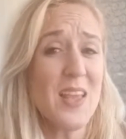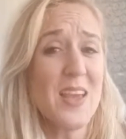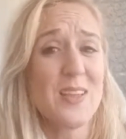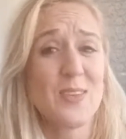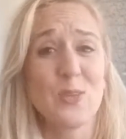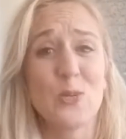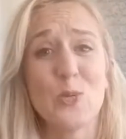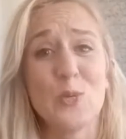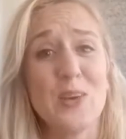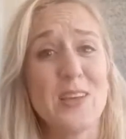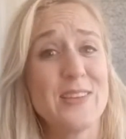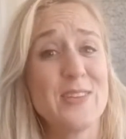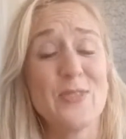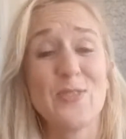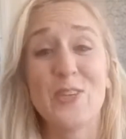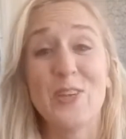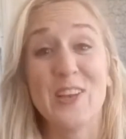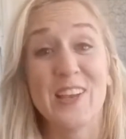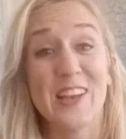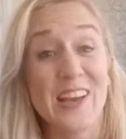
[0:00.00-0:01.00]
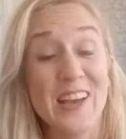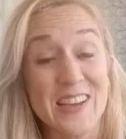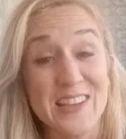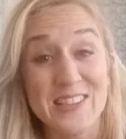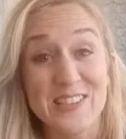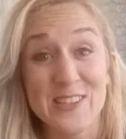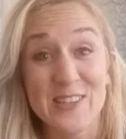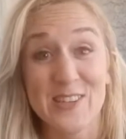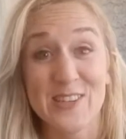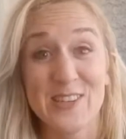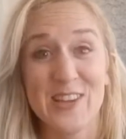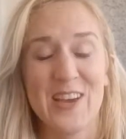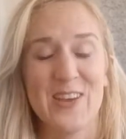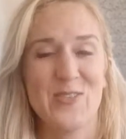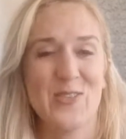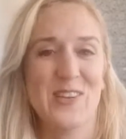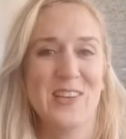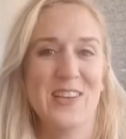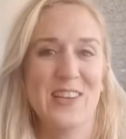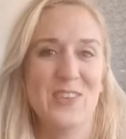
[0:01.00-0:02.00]
As always, if you liked it, I
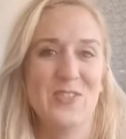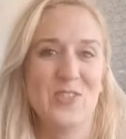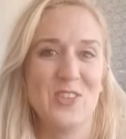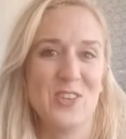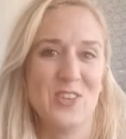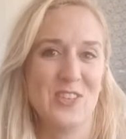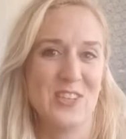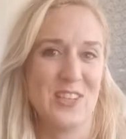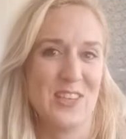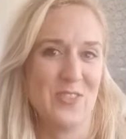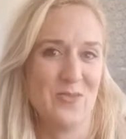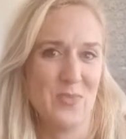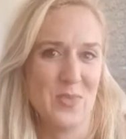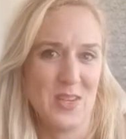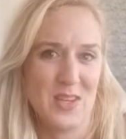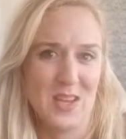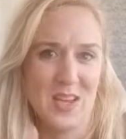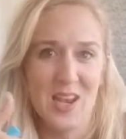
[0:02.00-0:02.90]
would love you to give me